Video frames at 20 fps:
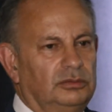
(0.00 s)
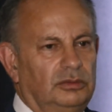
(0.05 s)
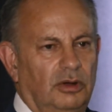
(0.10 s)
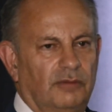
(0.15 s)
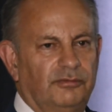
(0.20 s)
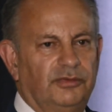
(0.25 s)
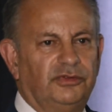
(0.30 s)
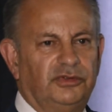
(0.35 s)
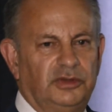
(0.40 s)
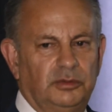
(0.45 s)

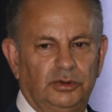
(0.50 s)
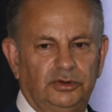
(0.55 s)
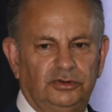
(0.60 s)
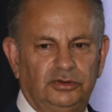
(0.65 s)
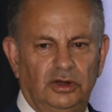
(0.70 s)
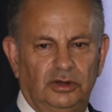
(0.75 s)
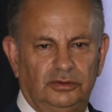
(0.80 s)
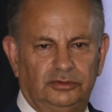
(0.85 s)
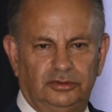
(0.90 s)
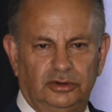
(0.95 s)
obviously, when
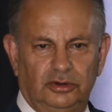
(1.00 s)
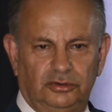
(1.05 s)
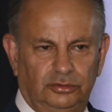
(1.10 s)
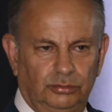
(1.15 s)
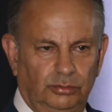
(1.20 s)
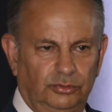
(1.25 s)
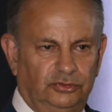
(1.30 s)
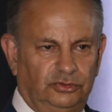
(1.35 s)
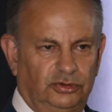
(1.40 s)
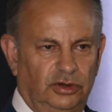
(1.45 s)
Ch
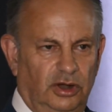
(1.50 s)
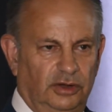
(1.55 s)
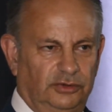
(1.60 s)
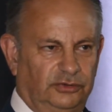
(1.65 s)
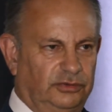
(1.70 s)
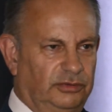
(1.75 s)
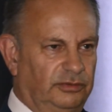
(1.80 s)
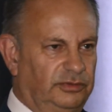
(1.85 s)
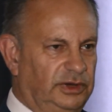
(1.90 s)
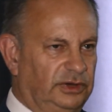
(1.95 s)
Churchill was
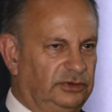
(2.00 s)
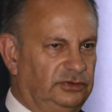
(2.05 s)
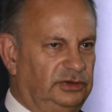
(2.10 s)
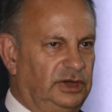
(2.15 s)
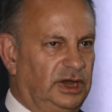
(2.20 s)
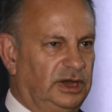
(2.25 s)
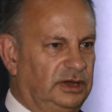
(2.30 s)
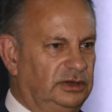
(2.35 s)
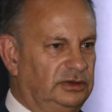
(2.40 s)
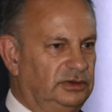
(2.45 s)
Chancellor of the
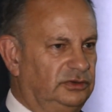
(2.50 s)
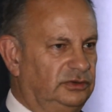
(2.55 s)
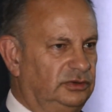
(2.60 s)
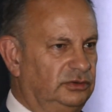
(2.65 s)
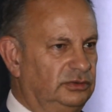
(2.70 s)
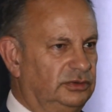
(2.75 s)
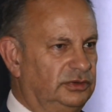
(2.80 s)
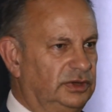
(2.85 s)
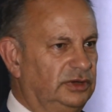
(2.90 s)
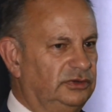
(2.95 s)
Exchequer, the
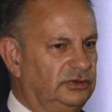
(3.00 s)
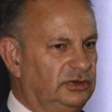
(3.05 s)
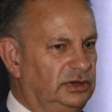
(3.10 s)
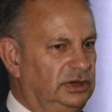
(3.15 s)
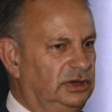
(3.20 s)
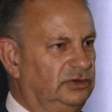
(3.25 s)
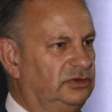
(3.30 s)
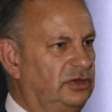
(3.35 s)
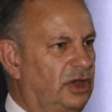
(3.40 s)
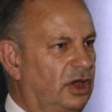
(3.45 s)
two things that
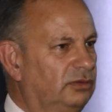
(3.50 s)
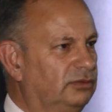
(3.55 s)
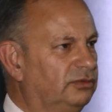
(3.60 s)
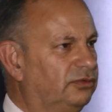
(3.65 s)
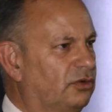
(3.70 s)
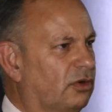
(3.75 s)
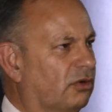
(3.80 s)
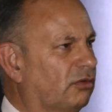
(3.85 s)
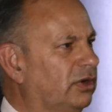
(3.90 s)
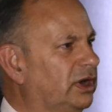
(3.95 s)
he's known
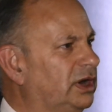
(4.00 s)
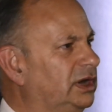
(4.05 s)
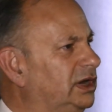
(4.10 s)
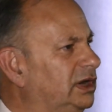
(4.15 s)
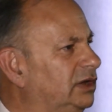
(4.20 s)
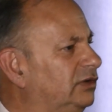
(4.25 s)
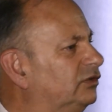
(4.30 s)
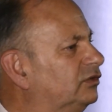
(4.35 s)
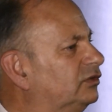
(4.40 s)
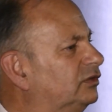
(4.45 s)
for really
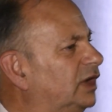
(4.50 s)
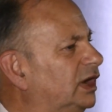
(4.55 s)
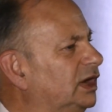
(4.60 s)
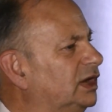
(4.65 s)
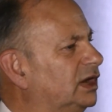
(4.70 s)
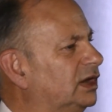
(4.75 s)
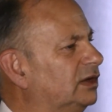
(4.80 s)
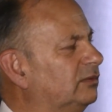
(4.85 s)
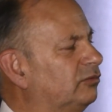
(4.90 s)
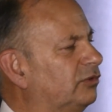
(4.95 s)
is
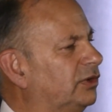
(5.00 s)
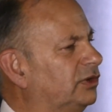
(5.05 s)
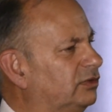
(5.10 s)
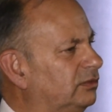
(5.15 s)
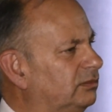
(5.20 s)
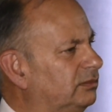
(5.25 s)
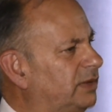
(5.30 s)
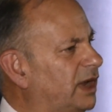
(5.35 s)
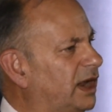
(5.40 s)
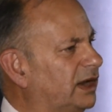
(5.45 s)
taking
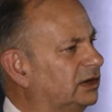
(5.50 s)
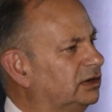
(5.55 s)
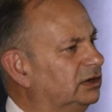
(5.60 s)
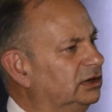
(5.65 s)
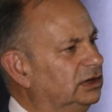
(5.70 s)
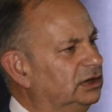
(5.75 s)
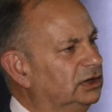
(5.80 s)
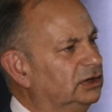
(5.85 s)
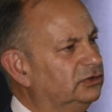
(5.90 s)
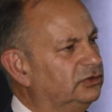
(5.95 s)
Britain back
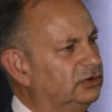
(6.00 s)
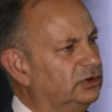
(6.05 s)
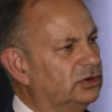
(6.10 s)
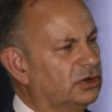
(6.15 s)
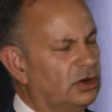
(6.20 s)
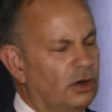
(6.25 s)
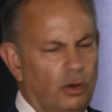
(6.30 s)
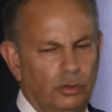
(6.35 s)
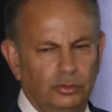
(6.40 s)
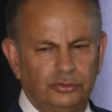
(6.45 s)
to the
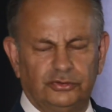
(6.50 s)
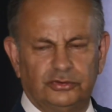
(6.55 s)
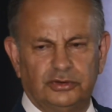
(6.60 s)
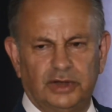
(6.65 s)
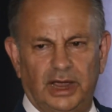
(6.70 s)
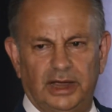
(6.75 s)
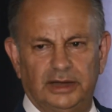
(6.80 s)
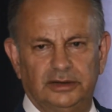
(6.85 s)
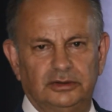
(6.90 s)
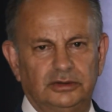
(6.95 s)
gold
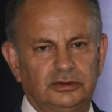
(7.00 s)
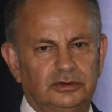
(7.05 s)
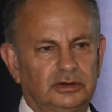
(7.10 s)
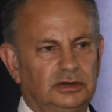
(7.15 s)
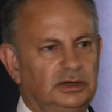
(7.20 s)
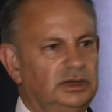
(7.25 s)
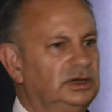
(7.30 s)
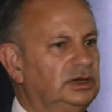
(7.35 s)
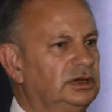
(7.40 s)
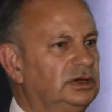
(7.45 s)
standard,
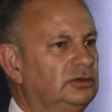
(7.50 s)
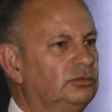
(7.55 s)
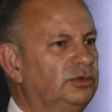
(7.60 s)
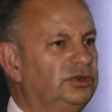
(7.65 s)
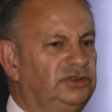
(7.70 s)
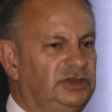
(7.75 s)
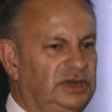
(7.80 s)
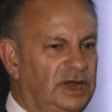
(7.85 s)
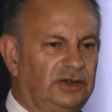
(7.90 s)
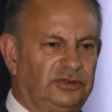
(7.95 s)

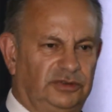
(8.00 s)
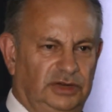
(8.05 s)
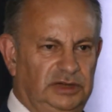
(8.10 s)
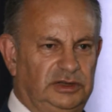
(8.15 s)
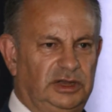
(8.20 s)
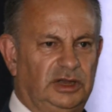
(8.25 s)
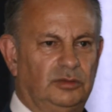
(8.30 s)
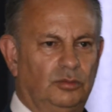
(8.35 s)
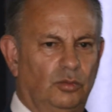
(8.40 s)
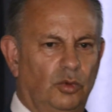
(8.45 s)
which he actually
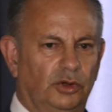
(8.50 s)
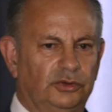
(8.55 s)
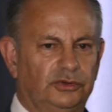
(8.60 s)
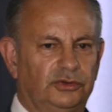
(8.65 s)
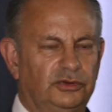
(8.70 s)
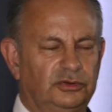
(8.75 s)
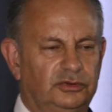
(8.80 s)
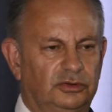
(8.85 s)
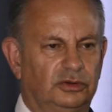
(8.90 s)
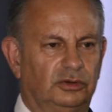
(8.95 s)
didn't want
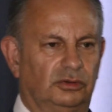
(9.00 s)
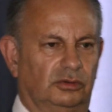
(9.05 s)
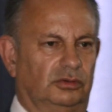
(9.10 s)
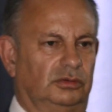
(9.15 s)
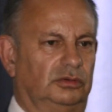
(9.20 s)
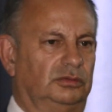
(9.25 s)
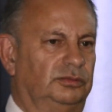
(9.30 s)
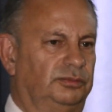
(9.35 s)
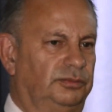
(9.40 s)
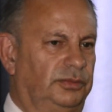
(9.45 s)
to
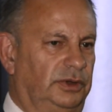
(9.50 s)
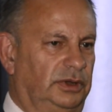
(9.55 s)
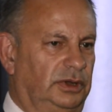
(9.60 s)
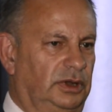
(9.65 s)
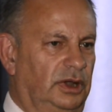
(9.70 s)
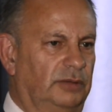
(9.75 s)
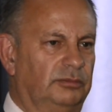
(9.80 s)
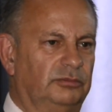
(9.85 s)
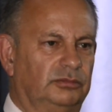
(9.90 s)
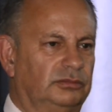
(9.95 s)
do.
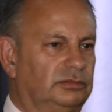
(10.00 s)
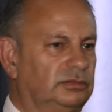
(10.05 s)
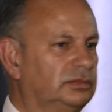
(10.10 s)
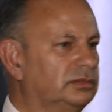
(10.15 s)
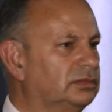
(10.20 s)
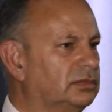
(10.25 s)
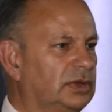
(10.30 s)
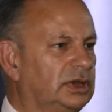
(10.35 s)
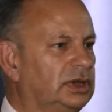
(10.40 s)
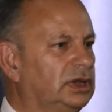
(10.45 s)

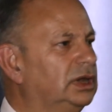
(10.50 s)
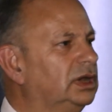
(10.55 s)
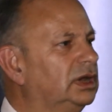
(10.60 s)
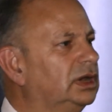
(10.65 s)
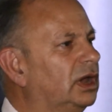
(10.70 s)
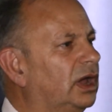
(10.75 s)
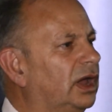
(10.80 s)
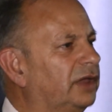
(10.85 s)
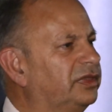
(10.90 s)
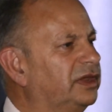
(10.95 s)
Um,
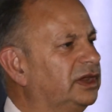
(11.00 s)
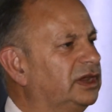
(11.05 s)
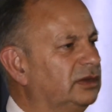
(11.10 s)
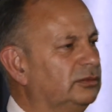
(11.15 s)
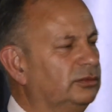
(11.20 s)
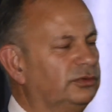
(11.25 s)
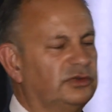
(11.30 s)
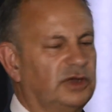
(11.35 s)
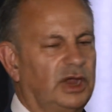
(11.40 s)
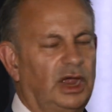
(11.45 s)
I think it
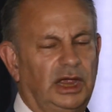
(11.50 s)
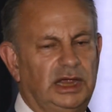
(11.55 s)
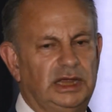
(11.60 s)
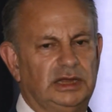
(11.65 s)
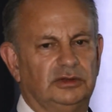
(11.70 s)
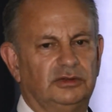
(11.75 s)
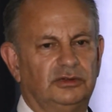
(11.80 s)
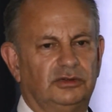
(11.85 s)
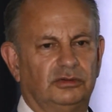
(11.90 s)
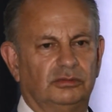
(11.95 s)
was
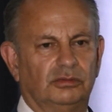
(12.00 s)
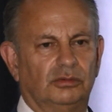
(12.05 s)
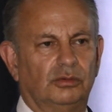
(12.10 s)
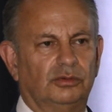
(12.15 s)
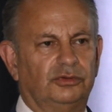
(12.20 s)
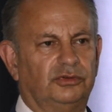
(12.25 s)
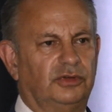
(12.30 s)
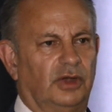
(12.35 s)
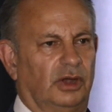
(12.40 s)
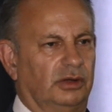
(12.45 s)
Keynes who
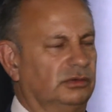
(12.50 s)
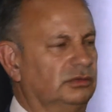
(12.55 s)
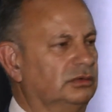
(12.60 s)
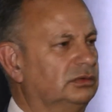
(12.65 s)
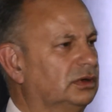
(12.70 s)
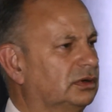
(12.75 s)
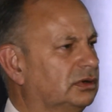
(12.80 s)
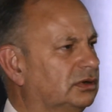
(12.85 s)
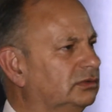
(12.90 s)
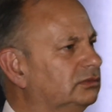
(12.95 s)

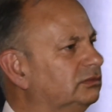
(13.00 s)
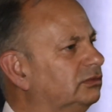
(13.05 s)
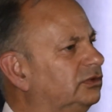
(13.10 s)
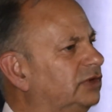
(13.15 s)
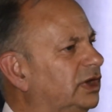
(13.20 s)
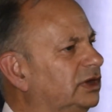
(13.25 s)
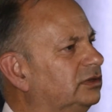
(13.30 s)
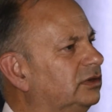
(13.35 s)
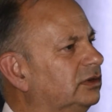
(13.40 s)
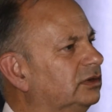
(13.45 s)
also uh,
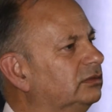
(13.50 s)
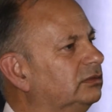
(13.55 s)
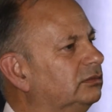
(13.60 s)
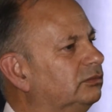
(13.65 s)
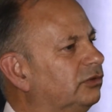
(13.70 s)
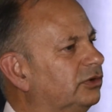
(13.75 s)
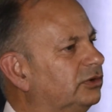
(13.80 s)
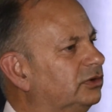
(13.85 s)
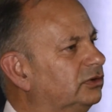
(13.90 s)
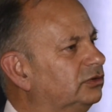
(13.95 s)
said that
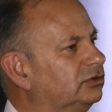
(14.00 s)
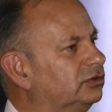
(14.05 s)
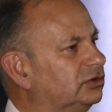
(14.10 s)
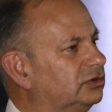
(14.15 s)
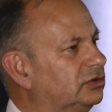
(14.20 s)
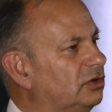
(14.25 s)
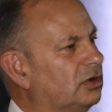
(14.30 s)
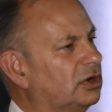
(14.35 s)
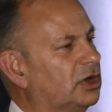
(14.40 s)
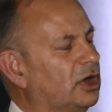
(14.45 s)
Britain
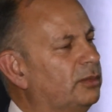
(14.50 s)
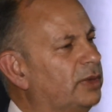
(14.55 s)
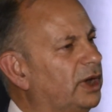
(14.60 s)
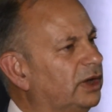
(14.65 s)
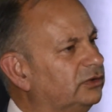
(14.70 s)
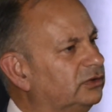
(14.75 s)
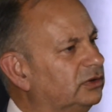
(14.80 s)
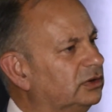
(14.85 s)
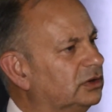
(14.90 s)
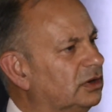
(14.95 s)
should not go
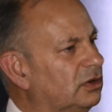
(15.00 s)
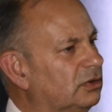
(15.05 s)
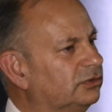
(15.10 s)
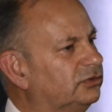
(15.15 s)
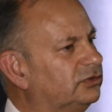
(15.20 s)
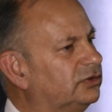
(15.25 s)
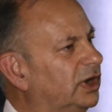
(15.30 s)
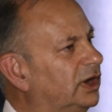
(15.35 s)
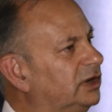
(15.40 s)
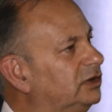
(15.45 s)
back to the gold
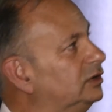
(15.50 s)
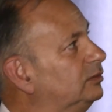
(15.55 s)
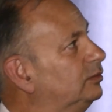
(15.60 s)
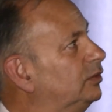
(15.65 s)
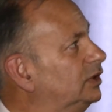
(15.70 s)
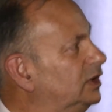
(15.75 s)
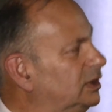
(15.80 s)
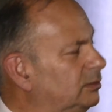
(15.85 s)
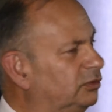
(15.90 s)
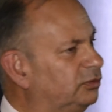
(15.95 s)
standard,
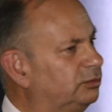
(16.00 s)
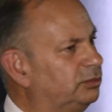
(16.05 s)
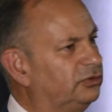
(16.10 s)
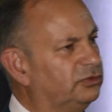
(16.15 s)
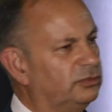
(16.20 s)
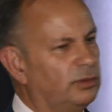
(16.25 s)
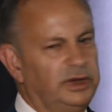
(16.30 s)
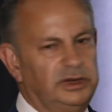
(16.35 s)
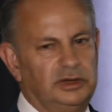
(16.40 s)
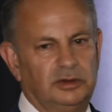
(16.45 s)
but he was
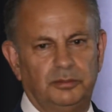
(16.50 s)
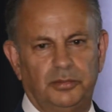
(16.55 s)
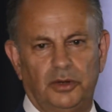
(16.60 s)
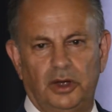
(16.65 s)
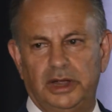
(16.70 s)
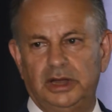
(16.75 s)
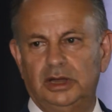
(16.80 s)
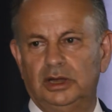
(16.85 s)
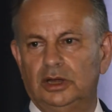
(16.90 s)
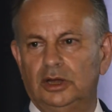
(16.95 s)
persuaded
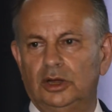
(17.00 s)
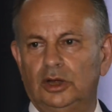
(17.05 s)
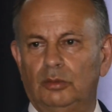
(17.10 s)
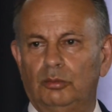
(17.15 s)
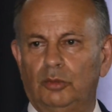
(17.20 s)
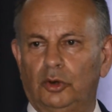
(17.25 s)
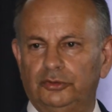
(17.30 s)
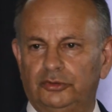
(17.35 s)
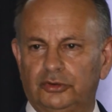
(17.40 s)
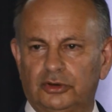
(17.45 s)
by
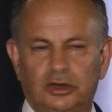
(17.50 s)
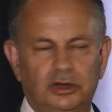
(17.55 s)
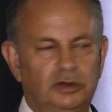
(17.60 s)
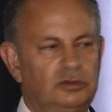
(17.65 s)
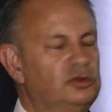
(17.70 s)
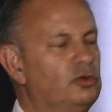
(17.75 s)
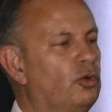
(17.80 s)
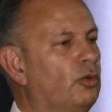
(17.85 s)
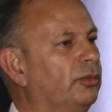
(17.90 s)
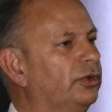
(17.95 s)
Montagu
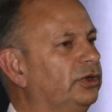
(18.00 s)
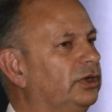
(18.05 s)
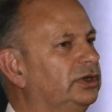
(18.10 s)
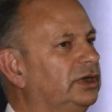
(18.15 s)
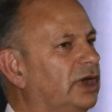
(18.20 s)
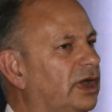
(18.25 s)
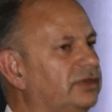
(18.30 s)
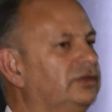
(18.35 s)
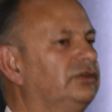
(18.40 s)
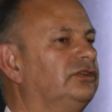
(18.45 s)
Norman
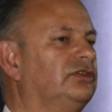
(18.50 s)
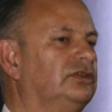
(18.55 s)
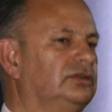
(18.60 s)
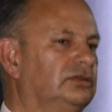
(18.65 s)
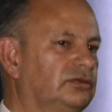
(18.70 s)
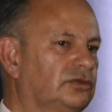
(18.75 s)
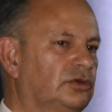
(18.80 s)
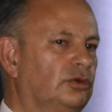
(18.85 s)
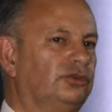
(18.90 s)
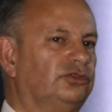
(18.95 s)
and others, and
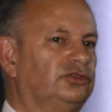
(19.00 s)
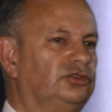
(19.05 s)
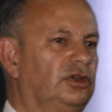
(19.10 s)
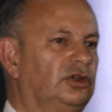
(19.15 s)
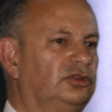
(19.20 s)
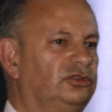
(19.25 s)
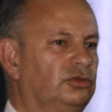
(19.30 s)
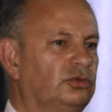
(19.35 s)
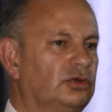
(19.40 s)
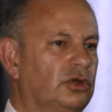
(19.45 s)
of course,
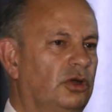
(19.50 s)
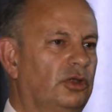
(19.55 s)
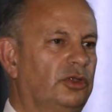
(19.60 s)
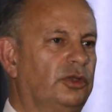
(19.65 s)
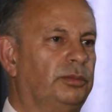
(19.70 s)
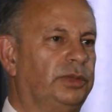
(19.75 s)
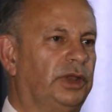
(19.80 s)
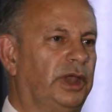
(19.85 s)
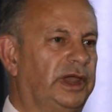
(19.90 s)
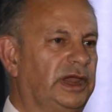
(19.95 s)
Churchill got
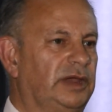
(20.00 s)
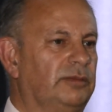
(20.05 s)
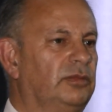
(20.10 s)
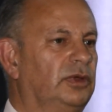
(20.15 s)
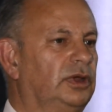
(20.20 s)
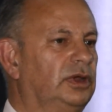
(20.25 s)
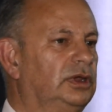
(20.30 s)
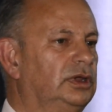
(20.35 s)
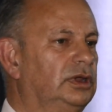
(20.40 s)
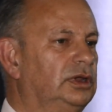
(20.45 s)
the
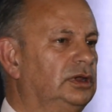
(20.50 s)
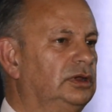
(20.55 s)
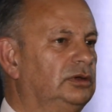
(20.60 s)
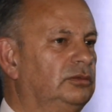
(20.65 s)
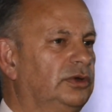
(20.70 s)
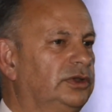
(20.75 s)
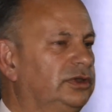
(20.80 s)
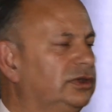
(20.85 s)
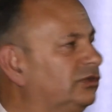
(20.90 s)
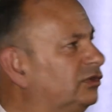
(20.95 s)
blame
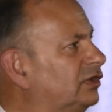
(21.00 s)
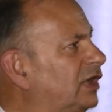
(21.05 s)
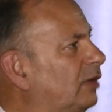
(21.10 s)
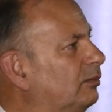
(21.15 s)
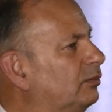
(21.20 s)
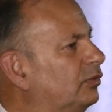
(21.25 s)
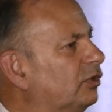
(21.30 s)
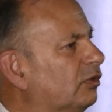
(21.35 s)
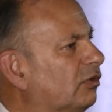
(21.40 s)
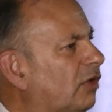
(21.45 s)
when the
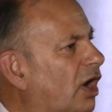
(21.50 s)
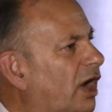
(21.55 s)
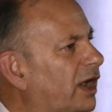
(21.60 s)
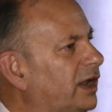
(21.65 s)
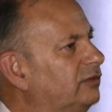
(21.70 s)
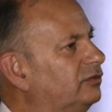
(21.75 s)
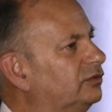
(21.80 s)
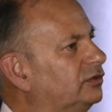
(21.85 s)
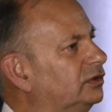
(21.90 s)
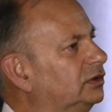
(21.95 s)
slump
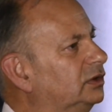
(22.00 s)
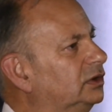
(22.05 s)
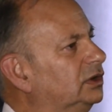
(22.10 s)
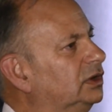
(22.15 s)
arrived.